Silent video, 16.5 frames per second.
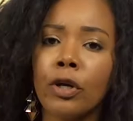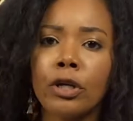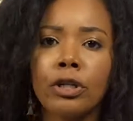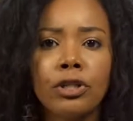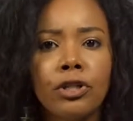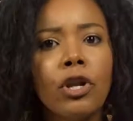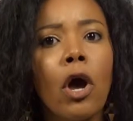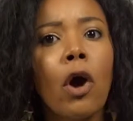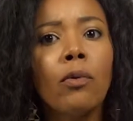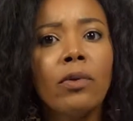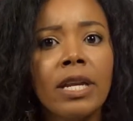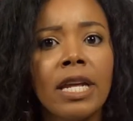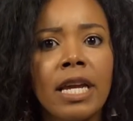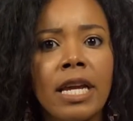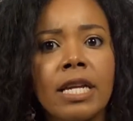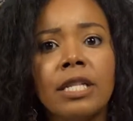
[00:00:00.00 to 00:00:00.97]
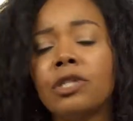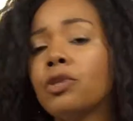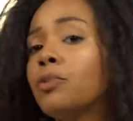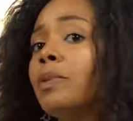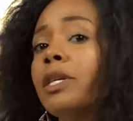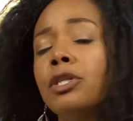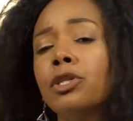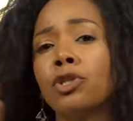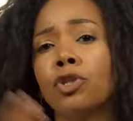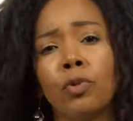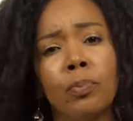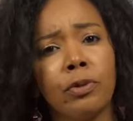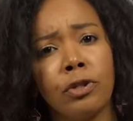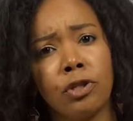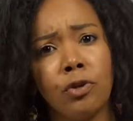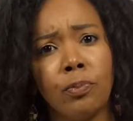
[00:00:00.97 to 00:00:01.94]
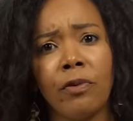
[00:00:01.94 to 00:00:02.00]
There is no need to be
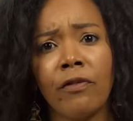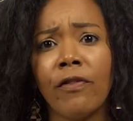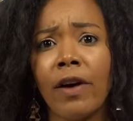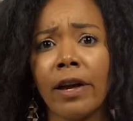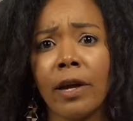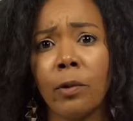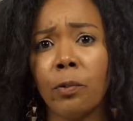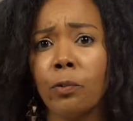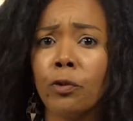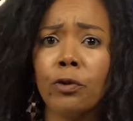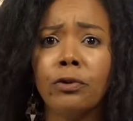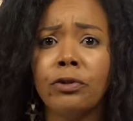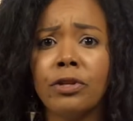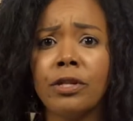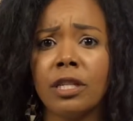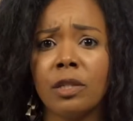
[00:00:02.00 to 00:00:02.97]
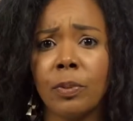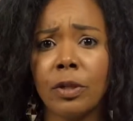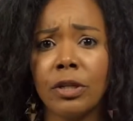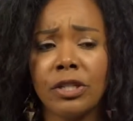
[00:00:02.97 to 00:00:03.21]
super, super fucking rude to this